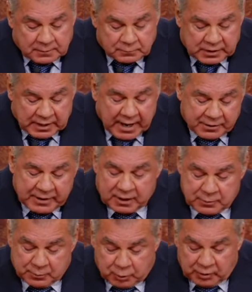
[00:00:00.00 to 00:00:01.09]
But I think I've
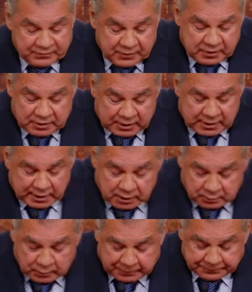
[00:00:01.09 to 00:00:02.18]
been pretty funny today
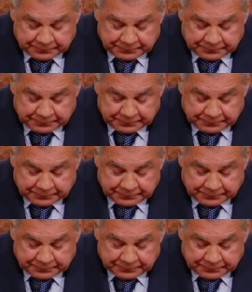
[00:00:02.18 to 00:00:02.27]
anyway.